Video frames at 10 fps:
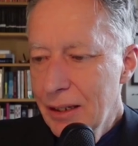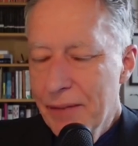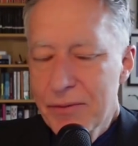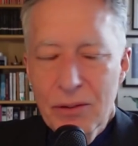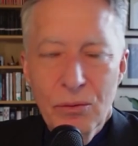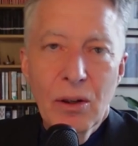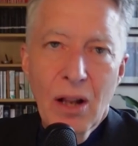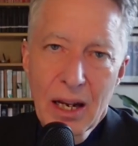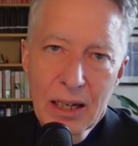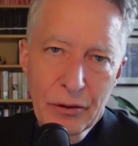you have to
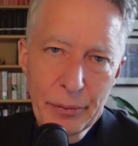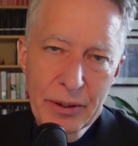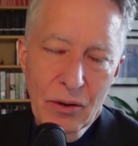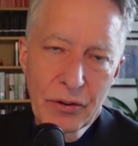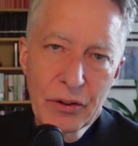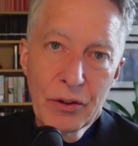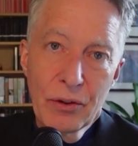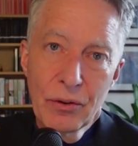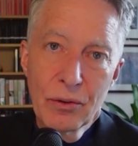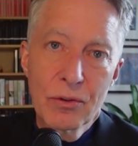rely a little bit on the
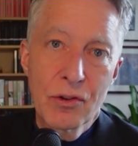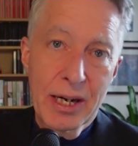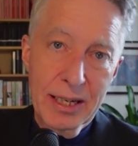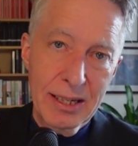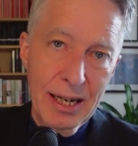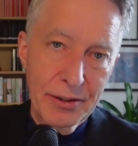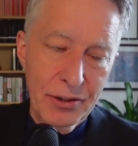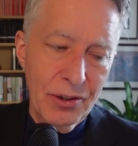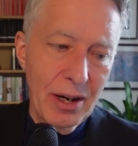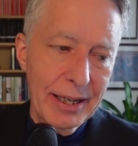Google Translate
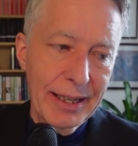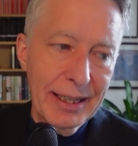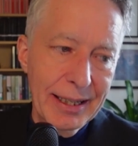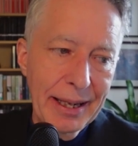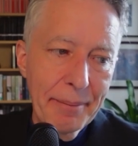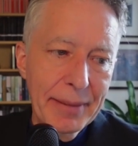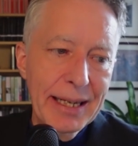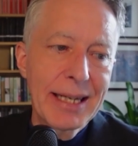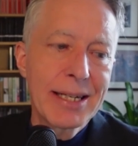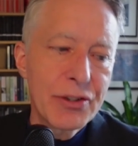to try to get them
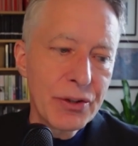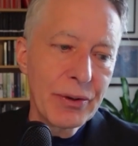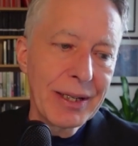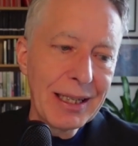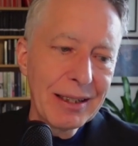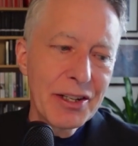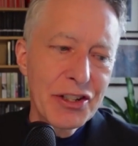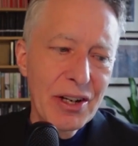into English.